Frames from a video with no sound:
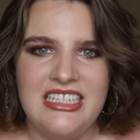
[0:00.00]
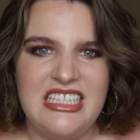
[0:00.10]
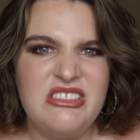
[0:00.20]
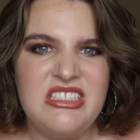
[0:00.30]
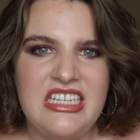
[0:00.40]

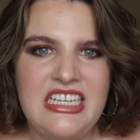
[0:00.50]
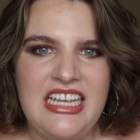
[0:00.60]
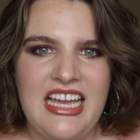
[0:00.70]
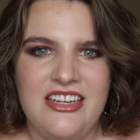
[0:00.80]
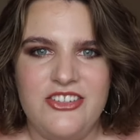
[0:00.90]

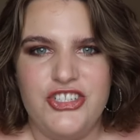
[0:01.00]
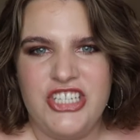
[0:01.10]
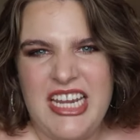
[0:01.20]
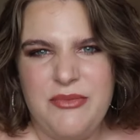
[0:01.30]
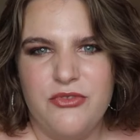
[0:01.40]
guilty and
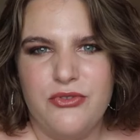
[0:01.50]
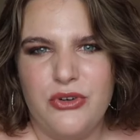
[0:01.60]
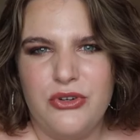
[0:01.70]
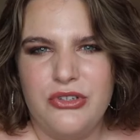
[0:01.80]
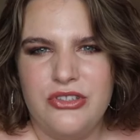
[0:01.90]

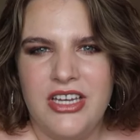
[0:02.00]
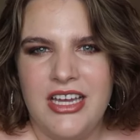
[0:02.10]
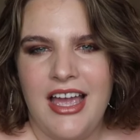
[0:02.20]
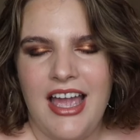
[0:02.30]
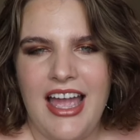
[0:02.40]
shameful
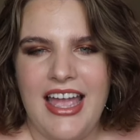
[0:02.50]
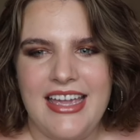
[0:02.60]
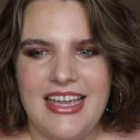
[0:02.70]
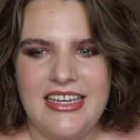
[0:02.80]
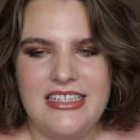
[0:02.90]

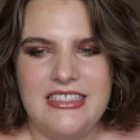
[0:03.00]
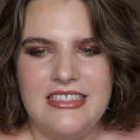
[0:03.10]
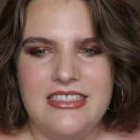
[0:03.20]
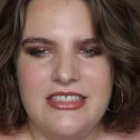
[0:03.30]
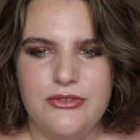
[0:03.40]
and